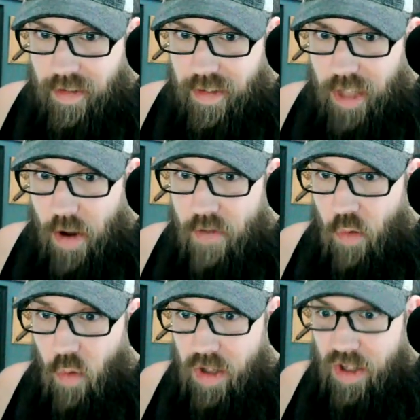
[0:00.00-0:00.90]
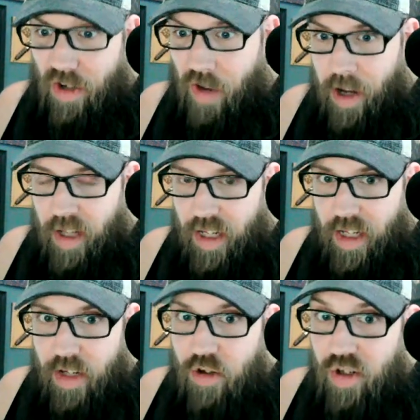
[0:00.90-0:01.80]
You know, every once in a while, like,
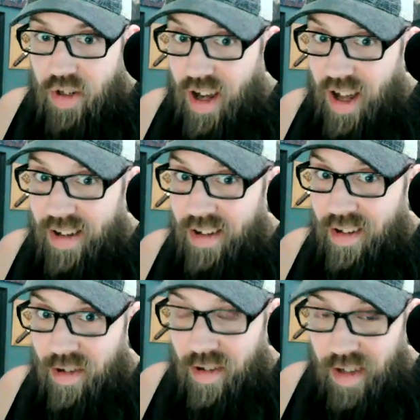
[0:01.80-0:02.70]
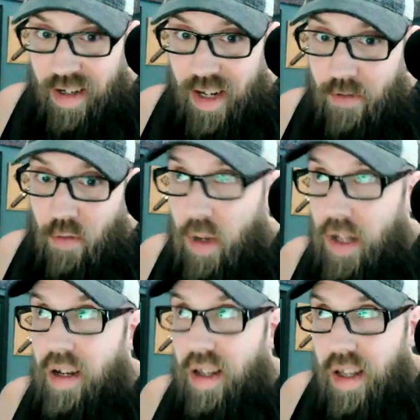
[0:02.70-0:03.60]
he's just not good. Even
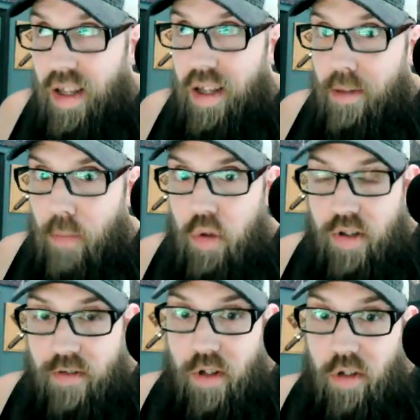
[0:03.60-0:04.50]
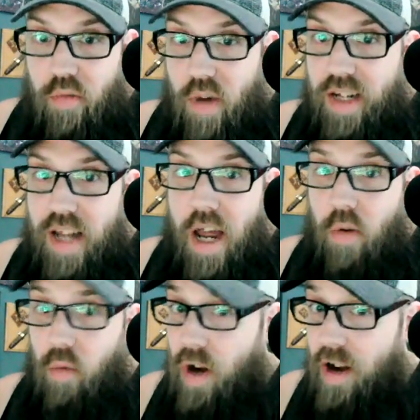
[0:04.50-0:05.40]
when most of the field's wrecked
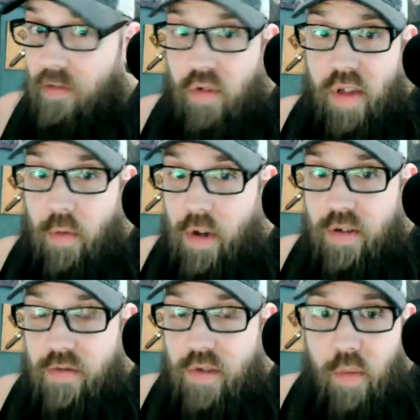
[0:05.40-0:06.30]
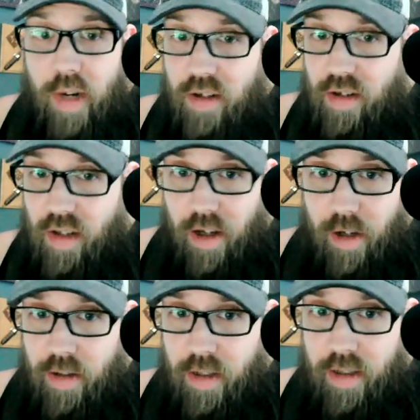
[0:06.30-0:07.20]
out, wherever that was a few weeks ago.